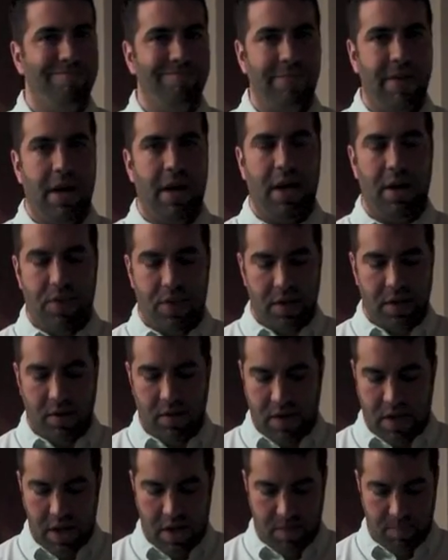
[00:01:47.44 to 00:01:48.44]
I think
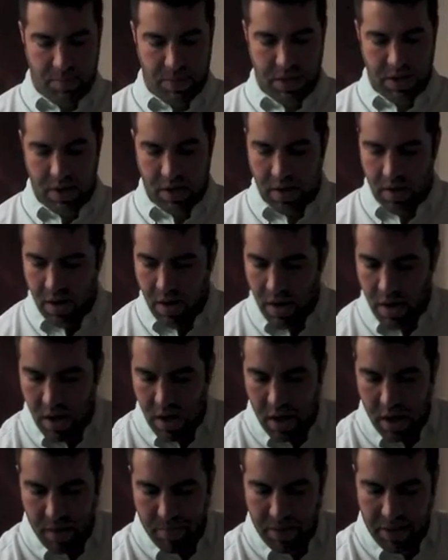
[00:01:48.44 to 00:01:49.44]
you can't beat it.
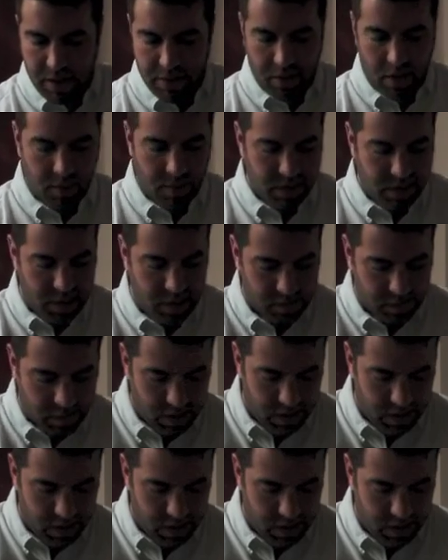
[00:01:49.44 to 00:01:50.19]
But I thought we'd test it.